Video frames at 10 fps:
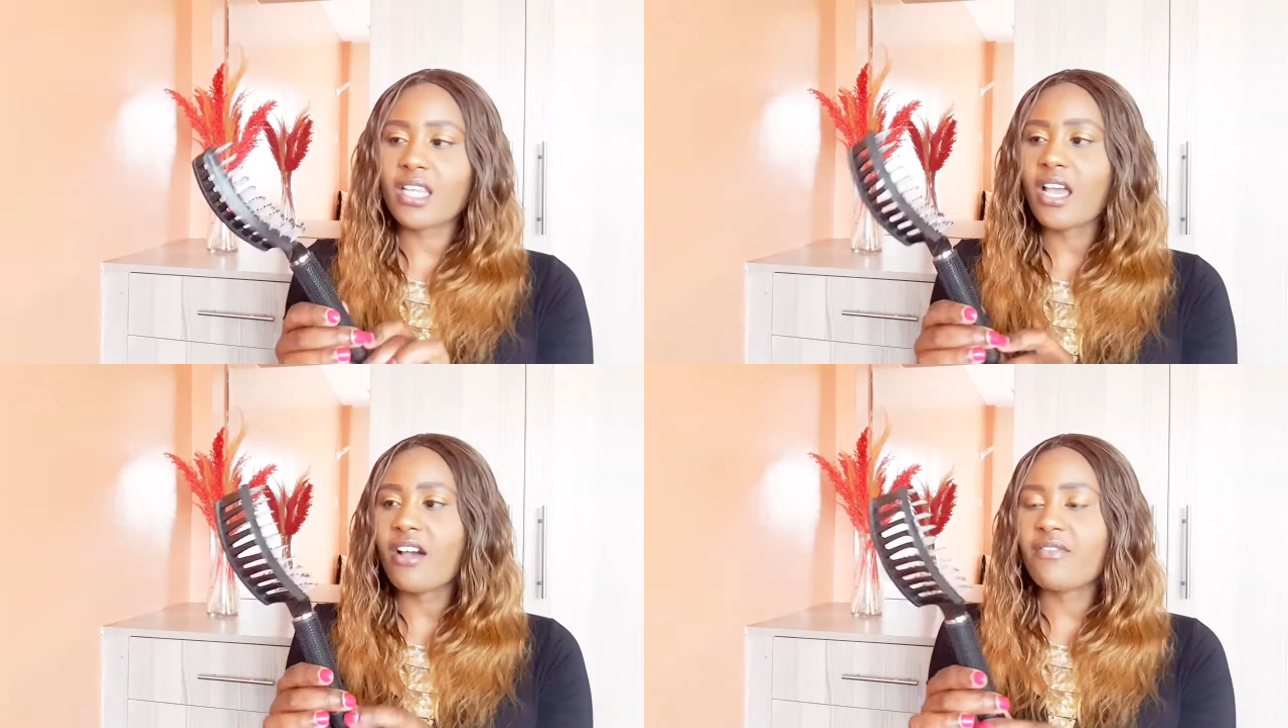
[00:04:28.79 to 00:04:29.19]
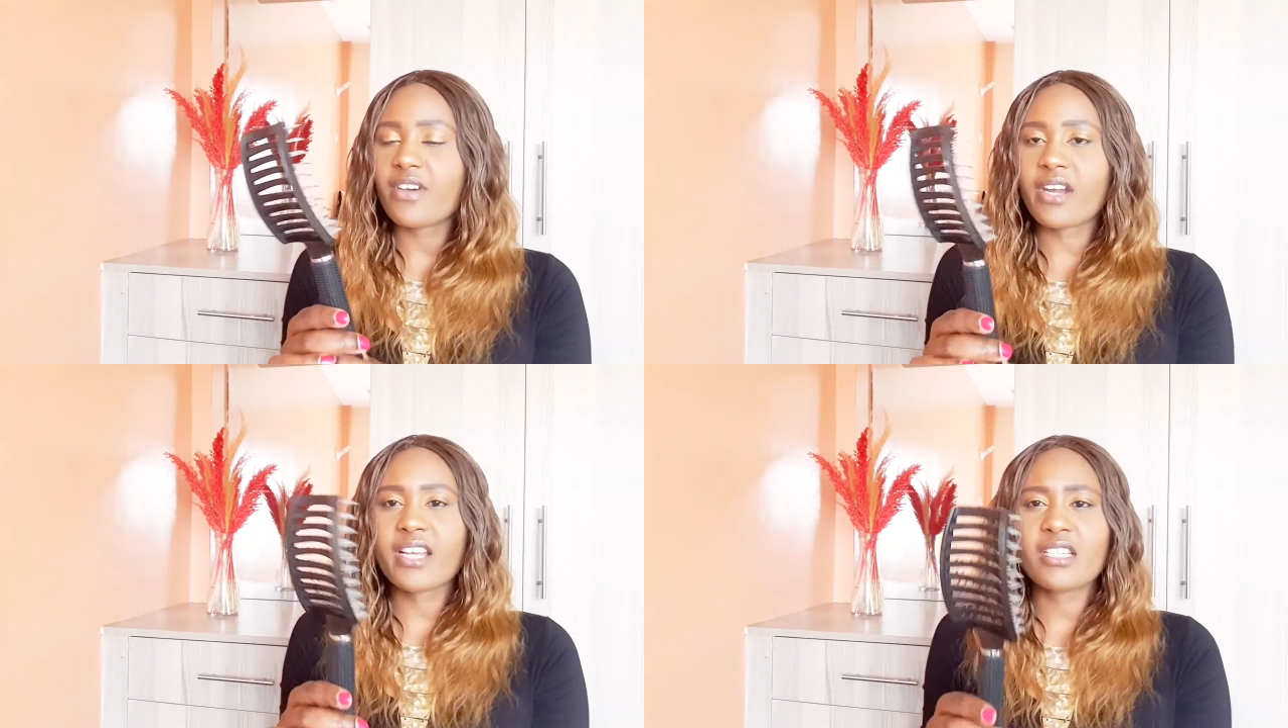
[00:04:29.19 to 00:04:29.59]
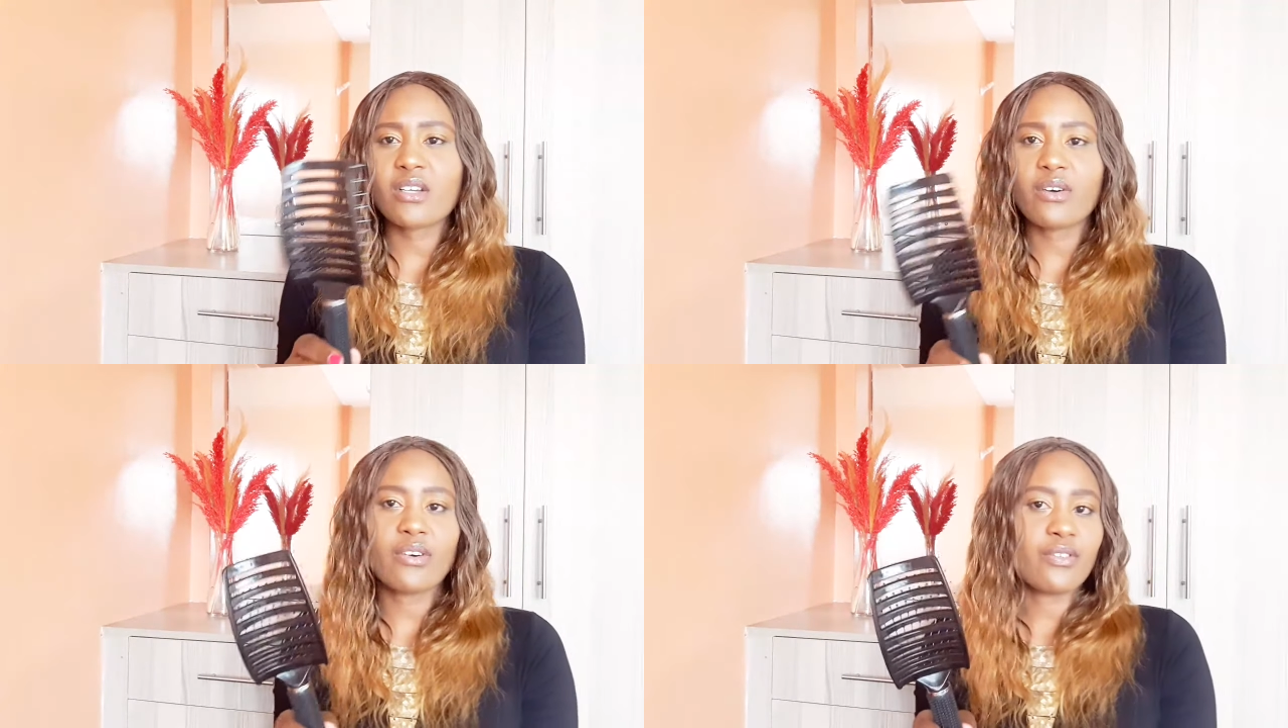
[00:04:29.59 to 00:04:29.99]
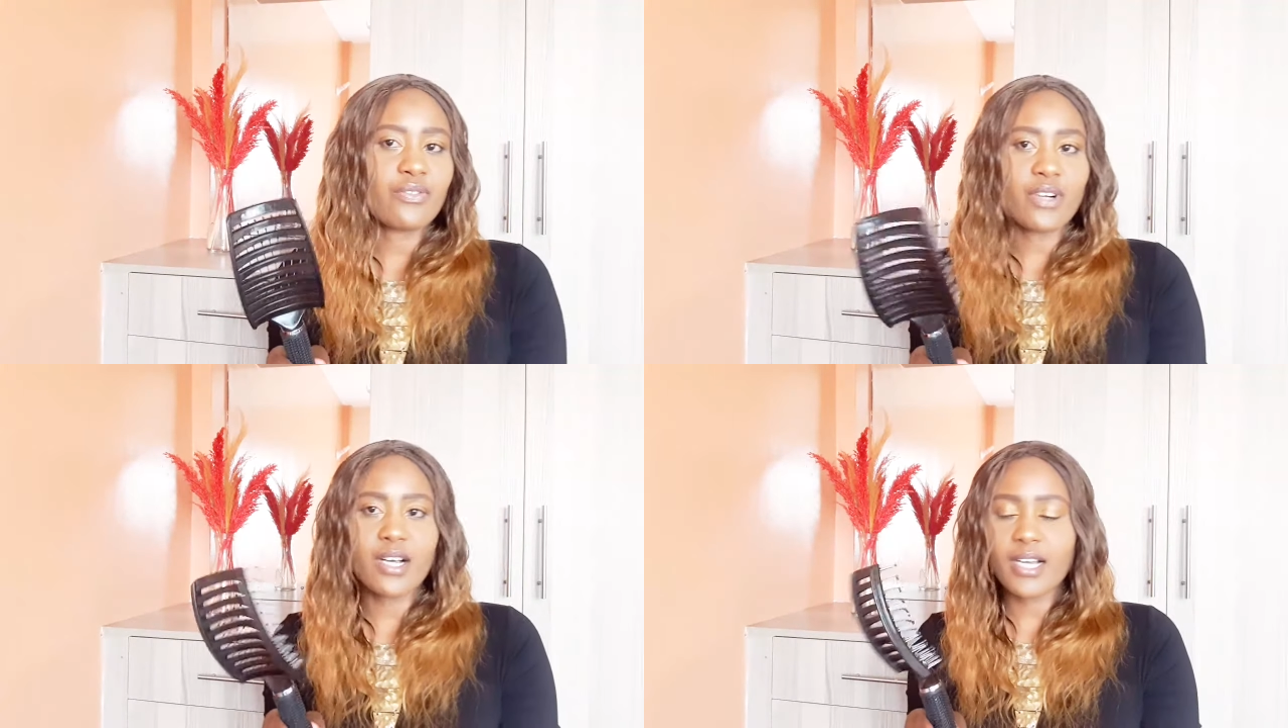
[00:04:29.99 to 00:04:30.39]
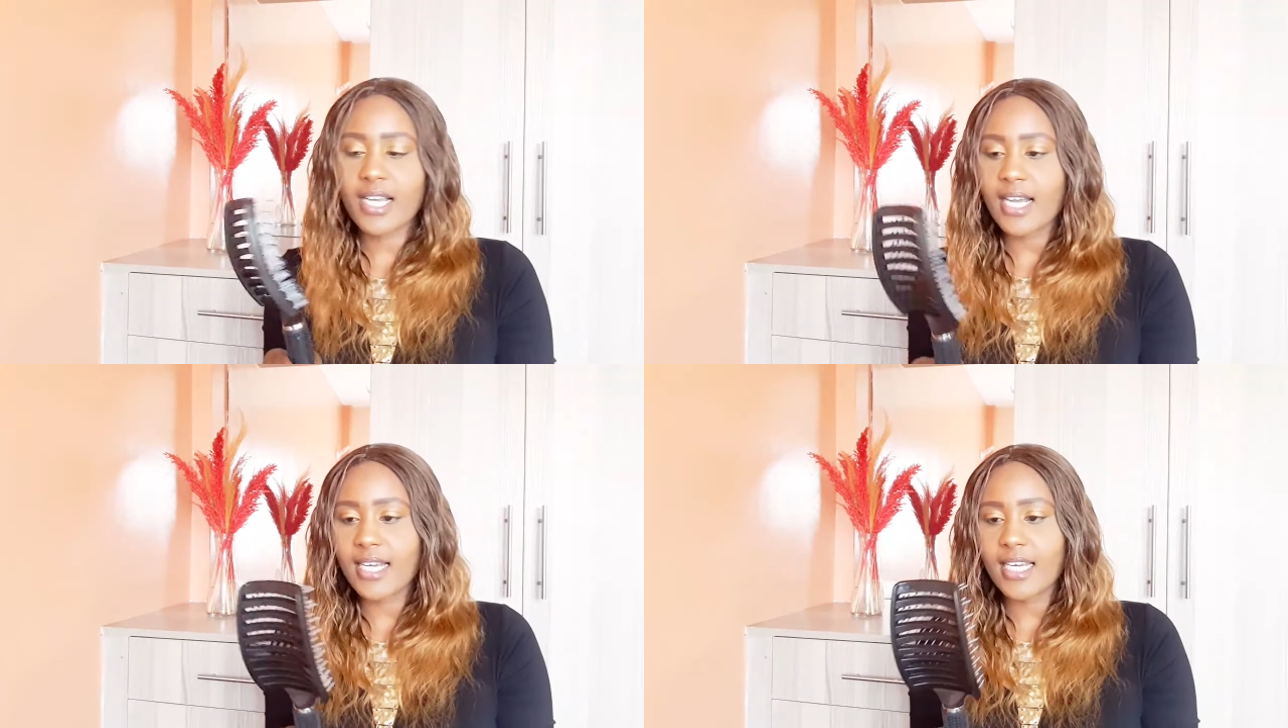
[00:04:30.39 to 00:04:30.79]
There are a variety of uh,
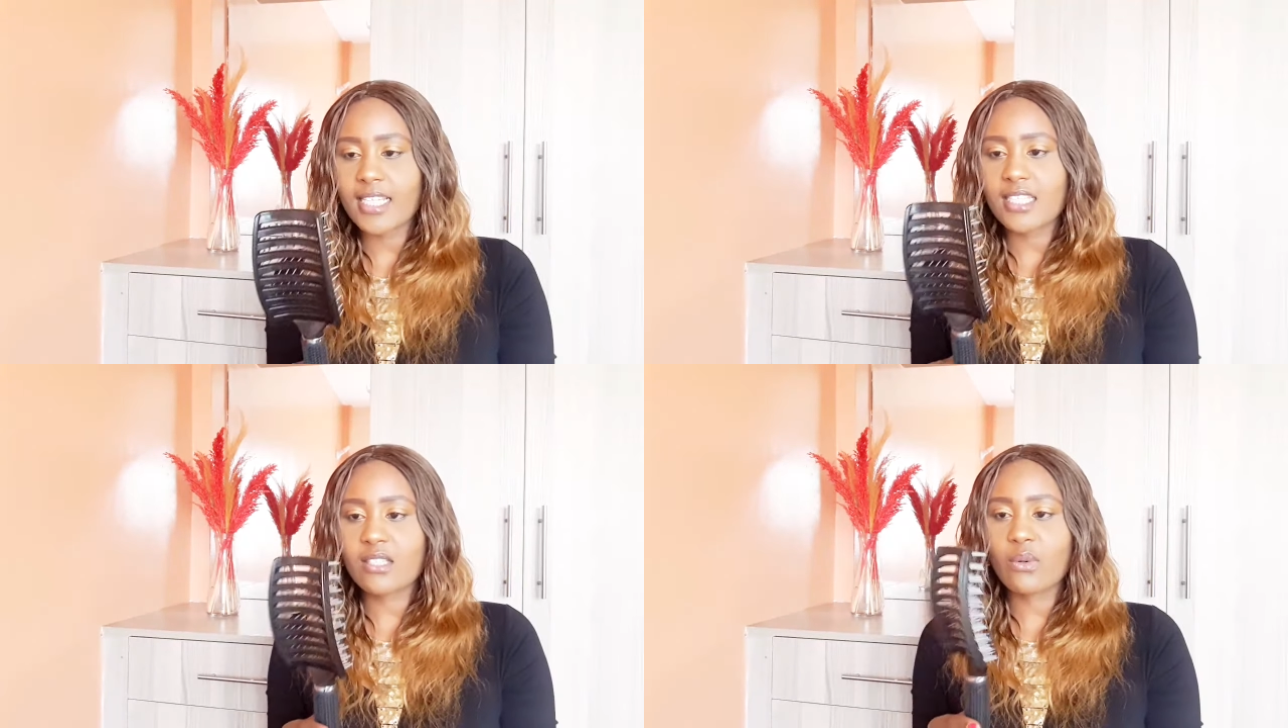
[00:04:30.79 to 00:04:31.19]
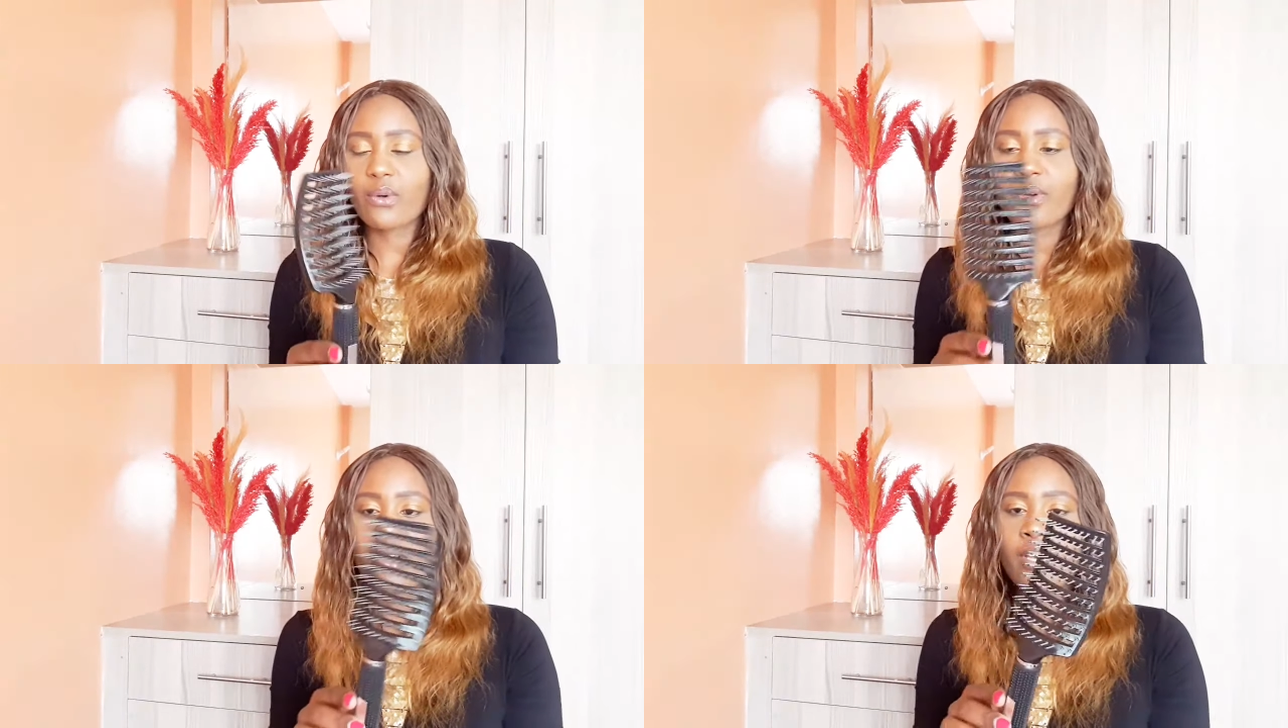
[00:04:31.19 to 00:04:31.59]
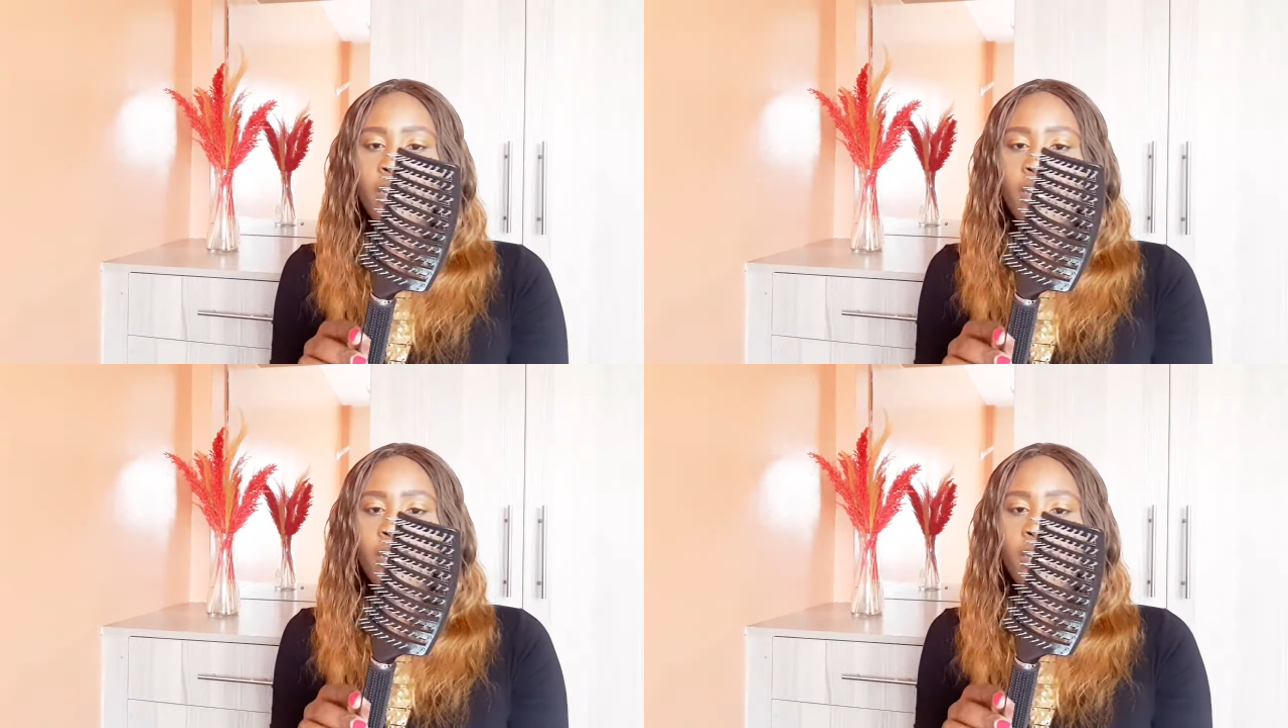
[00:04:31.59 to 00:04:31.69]
colors, so